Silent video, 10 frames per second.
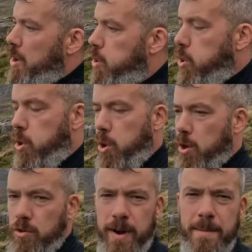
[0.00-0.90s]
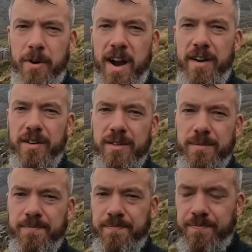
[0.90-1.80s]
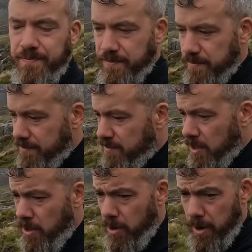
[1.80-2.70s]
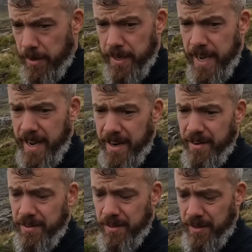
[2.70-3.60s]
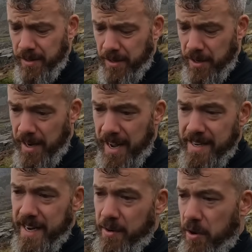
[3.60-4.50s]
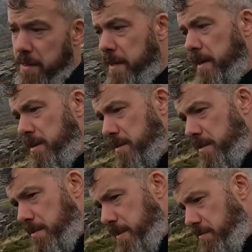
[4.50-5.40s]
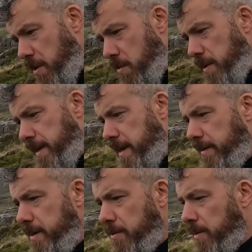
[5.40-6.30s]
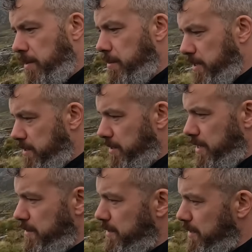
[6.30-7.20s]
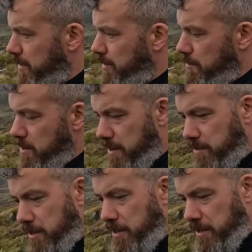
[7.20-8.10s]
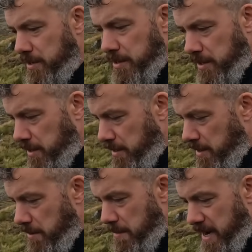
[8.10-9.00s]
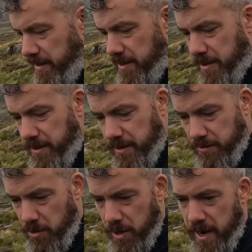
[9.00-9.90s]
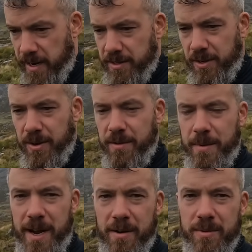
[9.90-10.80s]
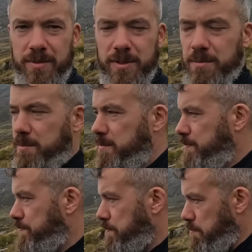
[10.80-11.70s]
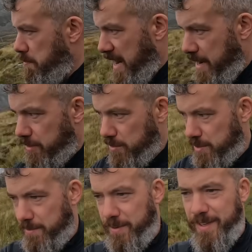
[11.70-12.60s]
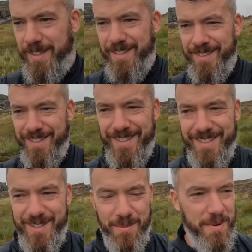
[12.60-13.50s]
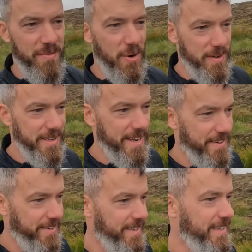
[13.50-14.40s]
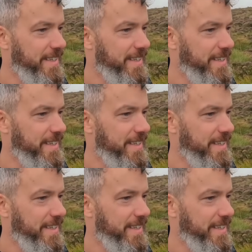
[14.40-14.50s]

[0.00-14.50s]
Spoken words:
Cream crackered. Right, I'm going to get in, lay down. I think I'm going to be rolling downhill a little bit tonight, so I might have to pack the right hand side of me out with some bags or something stop me rolling down.